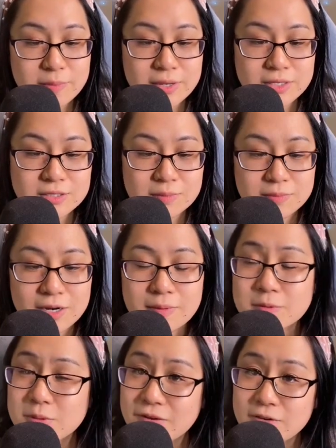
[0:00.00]
but sometimes
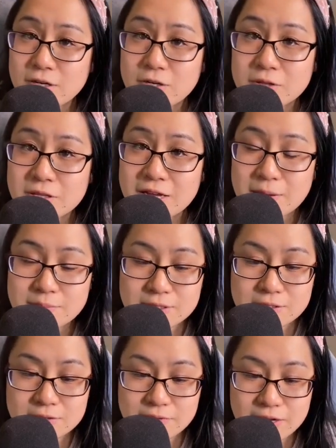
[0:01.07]
we have to do the
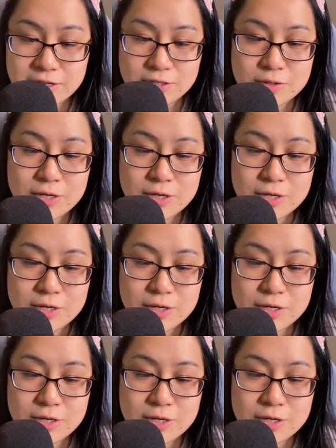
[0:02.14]
absolute value.